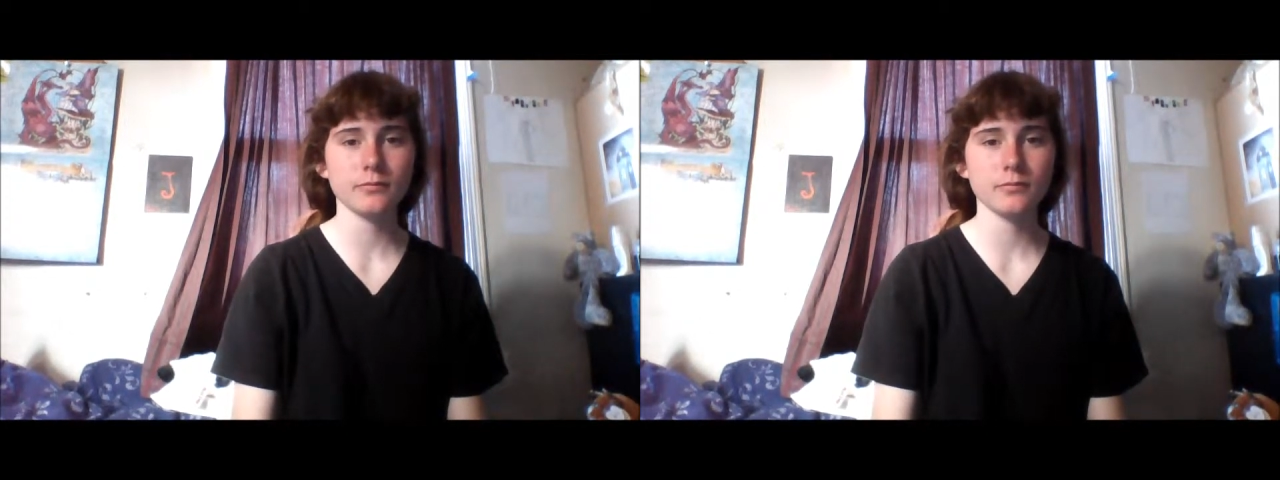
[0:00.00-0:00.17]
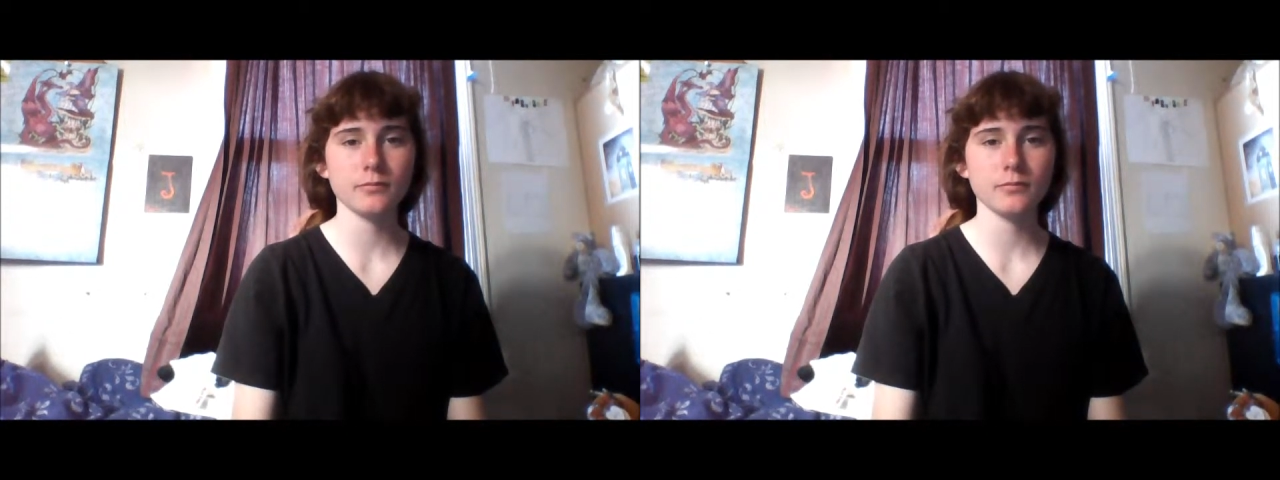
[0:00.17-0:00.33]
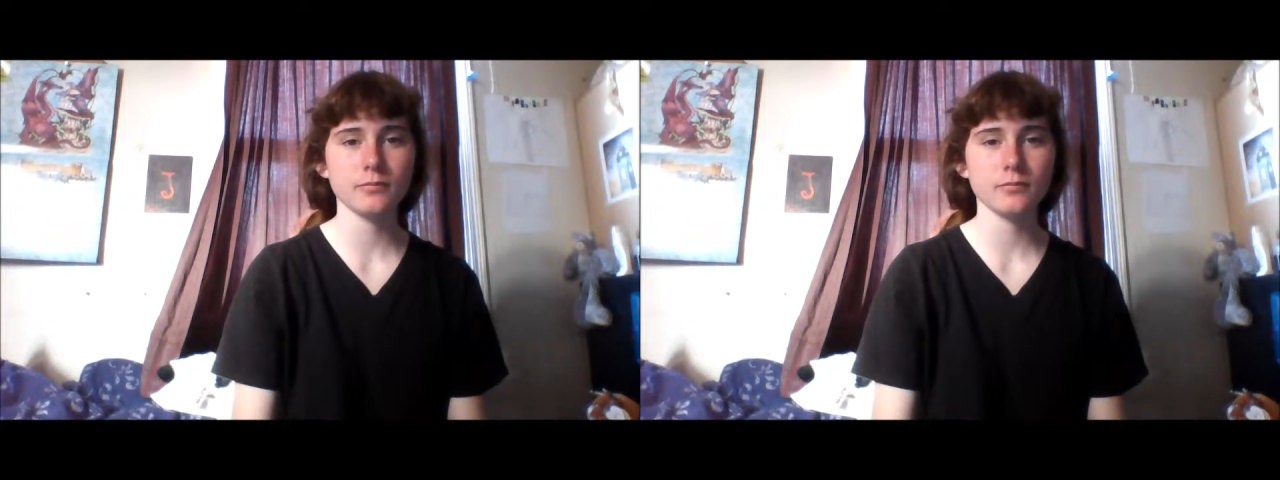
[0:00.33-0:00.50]

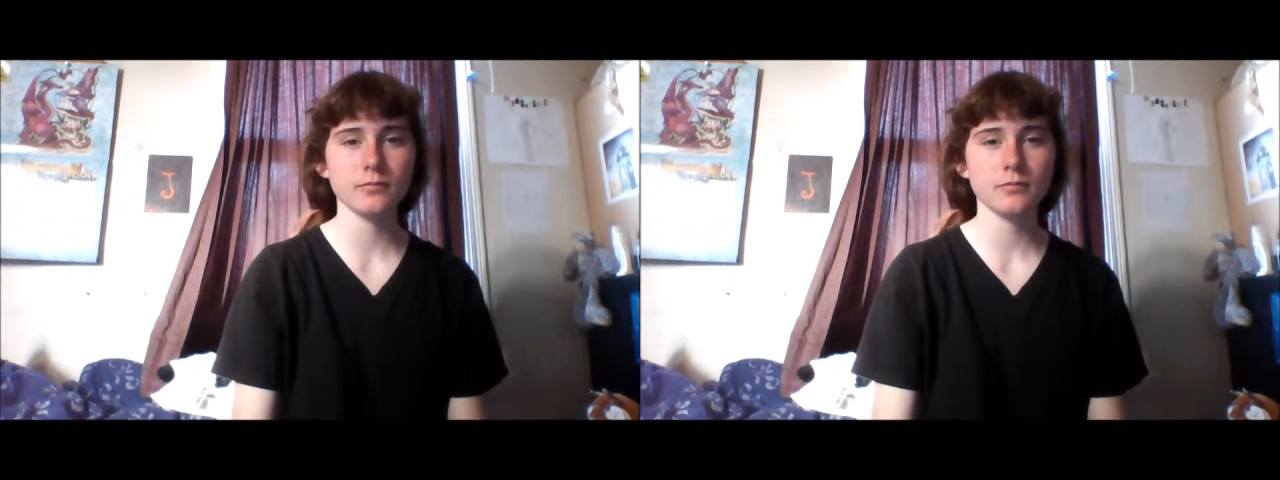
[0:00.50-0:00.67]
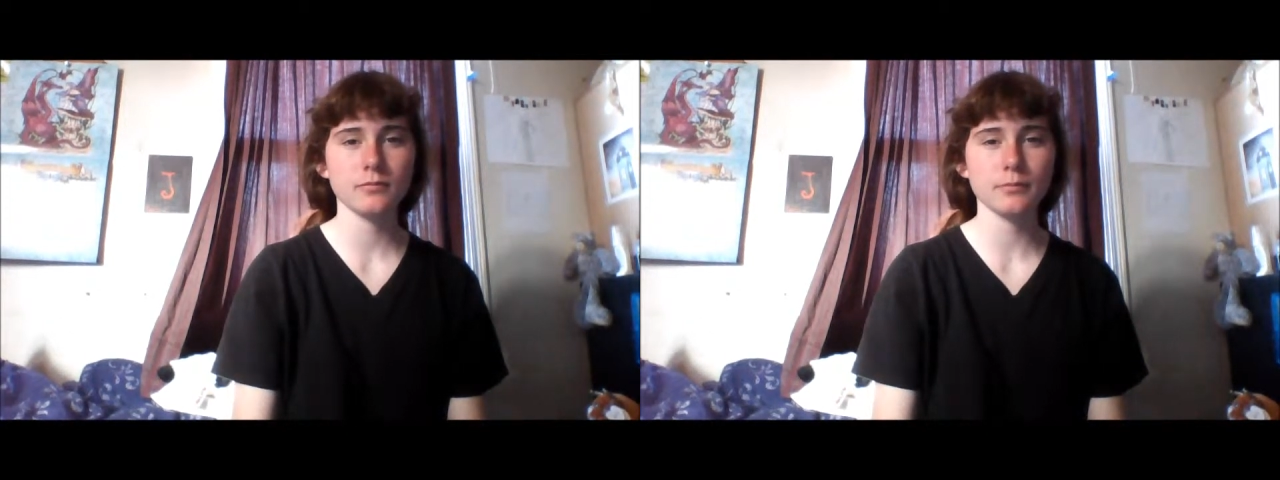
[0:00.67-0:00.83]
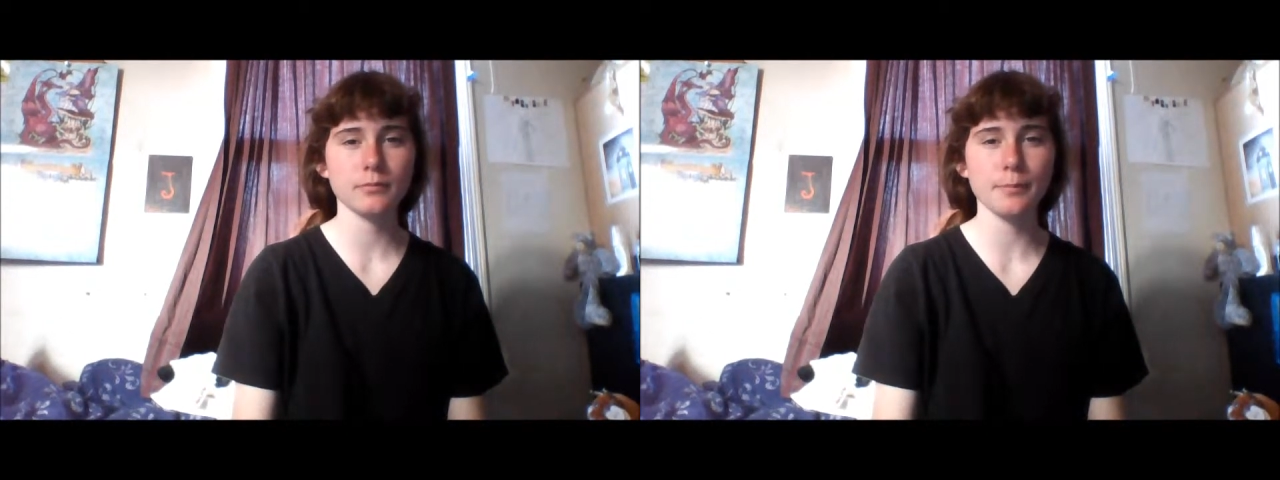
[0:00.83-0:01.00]

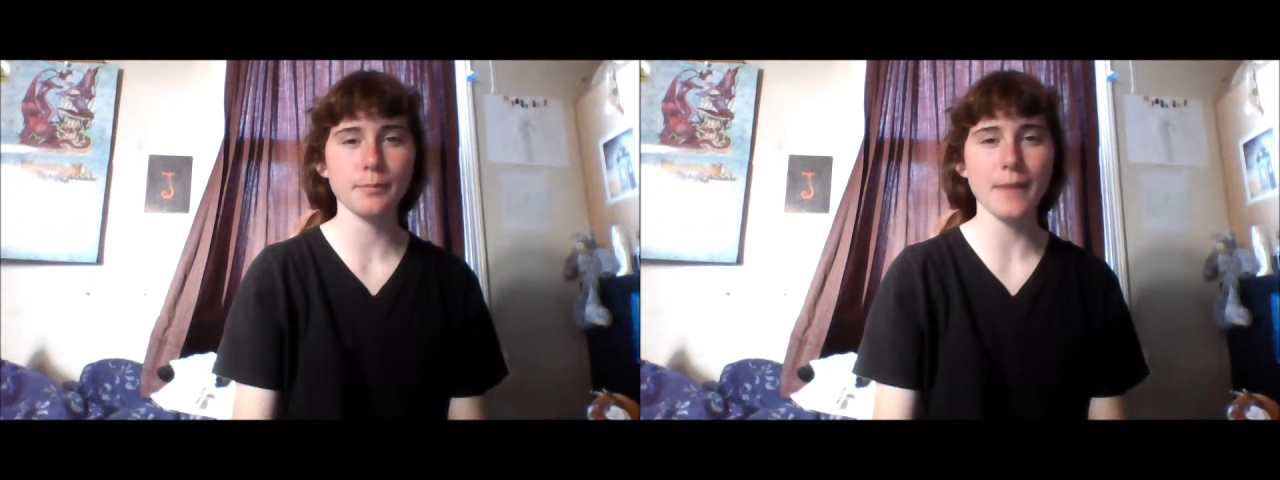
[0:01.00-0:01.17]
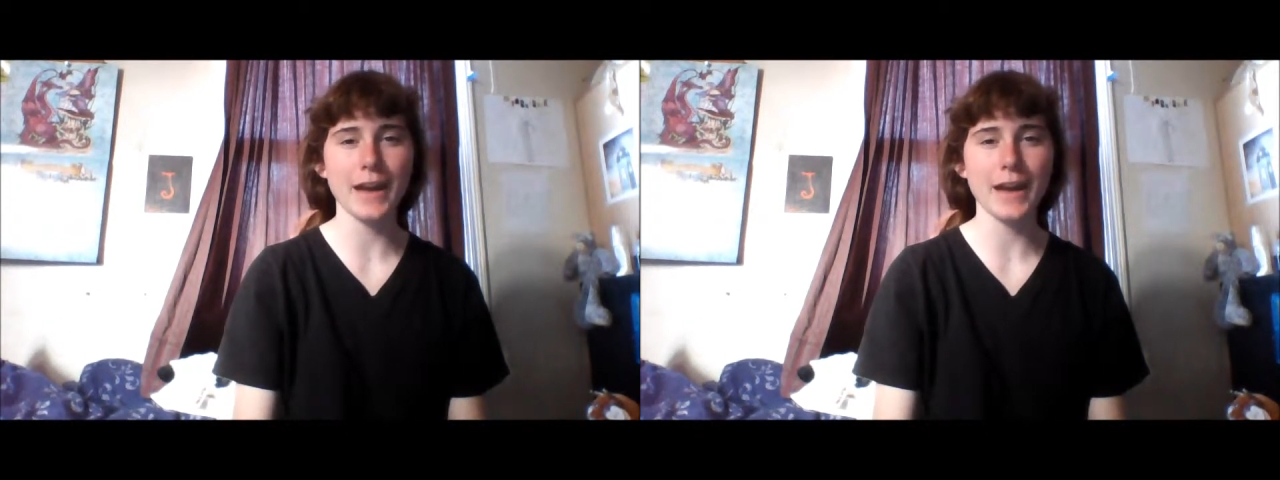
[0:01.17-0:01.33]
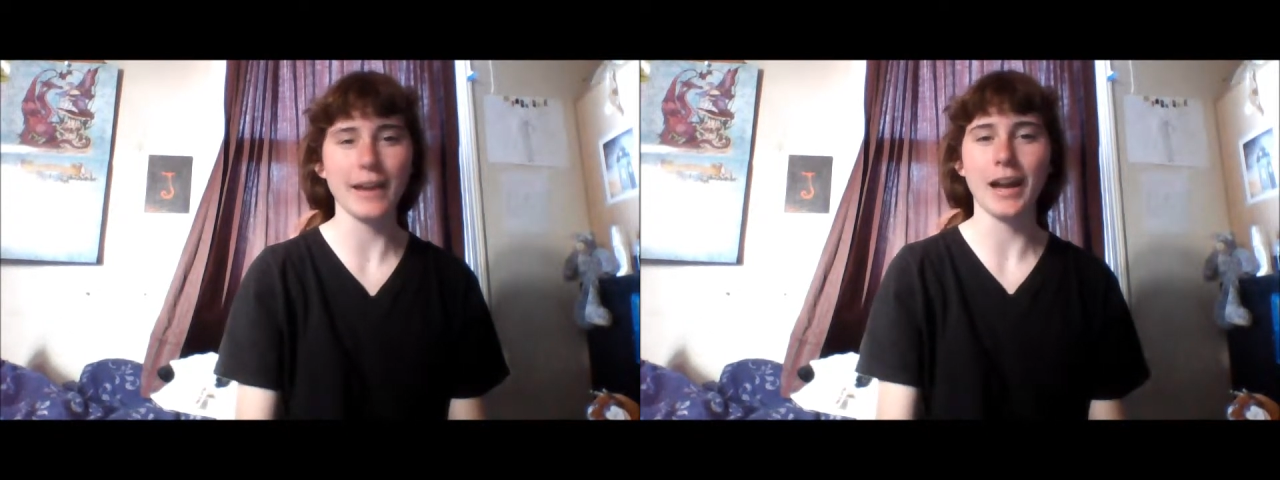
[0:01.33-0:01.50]
May. I almost said
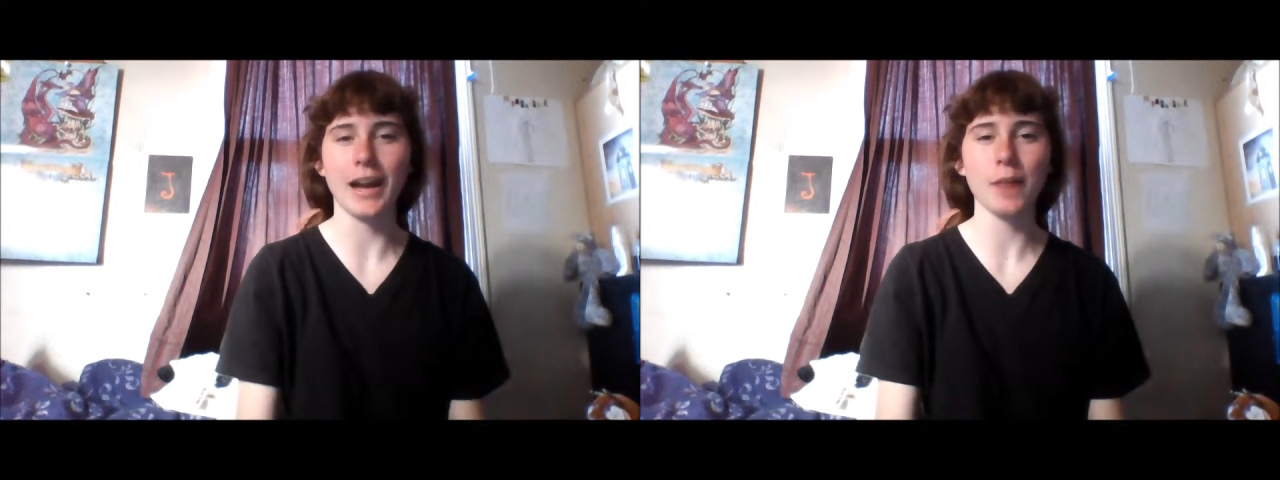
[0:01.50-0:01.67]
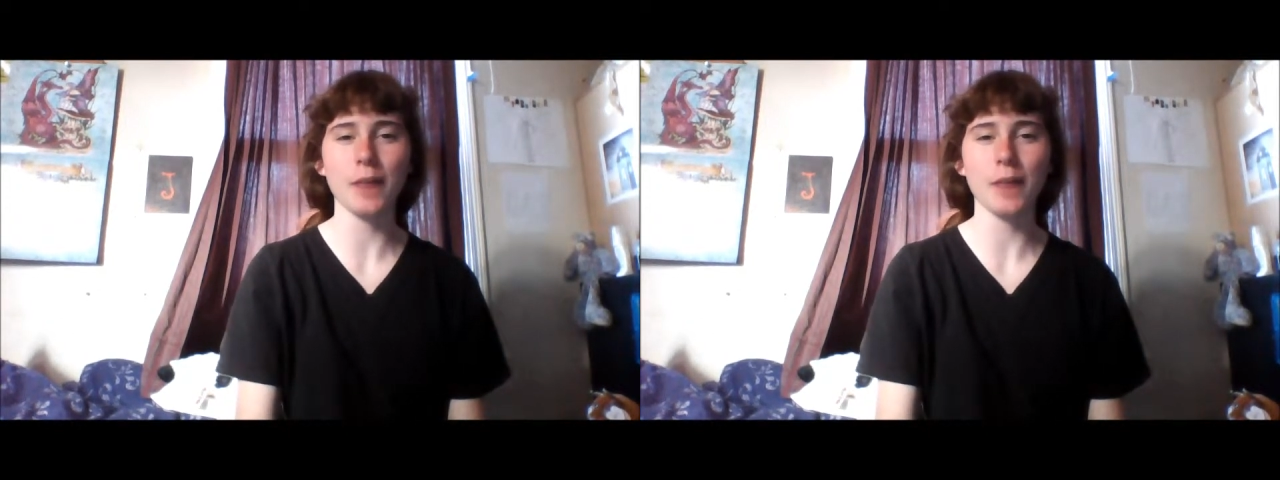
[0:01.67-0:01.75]
it's March,